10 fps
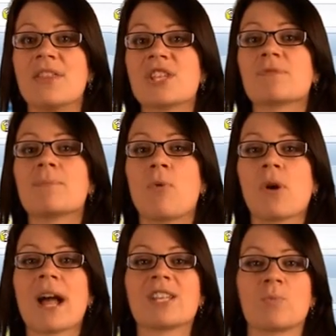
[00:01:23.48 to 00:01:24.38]
This
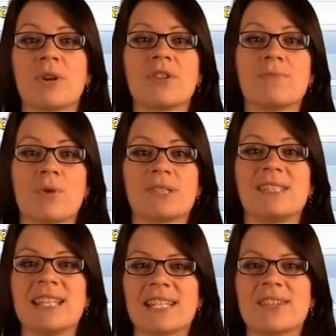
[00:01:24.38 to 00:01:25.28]
report has one of the
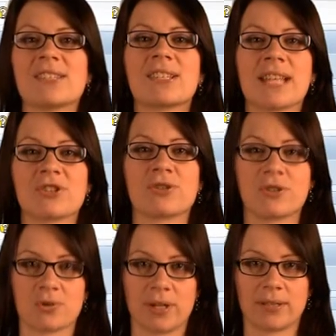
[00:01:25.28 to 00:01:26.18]
most detailed selection
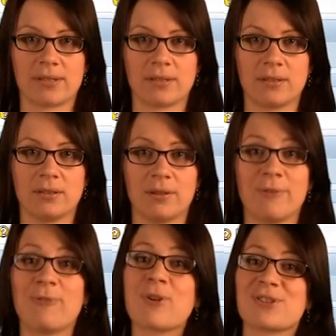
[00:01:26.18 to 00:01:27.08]
screens.
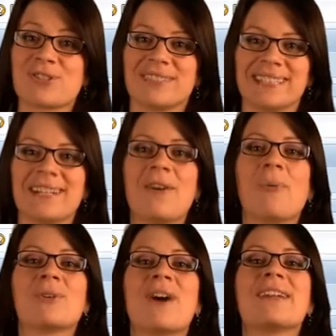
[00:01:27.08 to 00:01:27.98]
Fortunately,
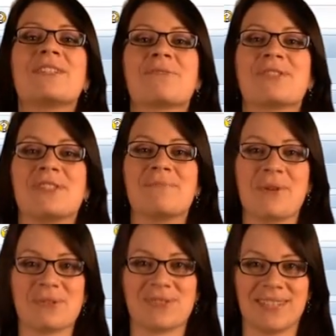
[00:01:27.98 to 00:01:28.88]
we're not interested in
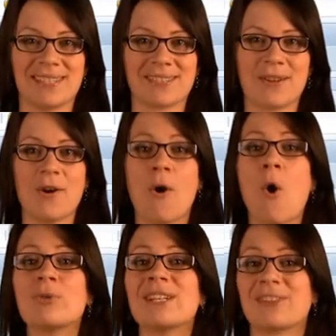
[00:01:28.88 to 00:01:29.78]
most of these,
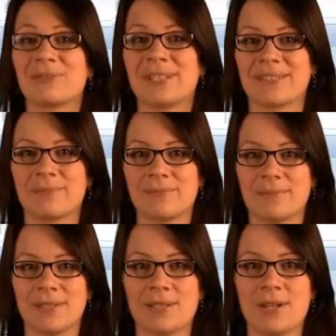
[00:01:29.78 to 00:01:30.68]
only 3 of them.
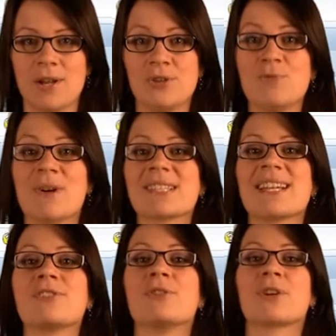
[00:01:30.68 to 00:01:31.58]
You must
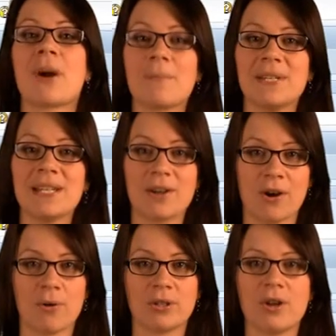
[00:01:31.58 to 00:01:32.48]
enter your company
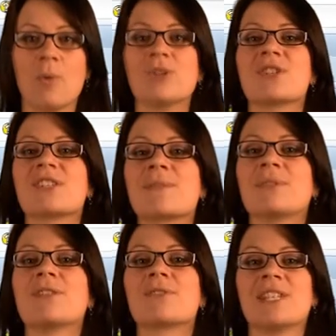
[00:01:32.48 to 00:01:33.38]
code, which is
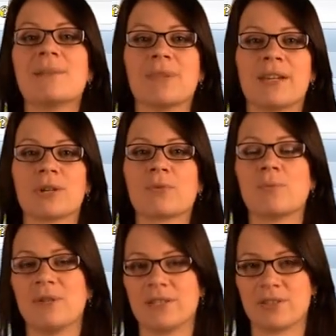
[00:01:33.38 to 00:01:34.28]
simply your team letter
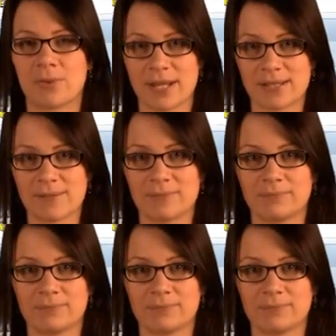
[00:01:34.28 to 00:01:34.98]
repeated twice.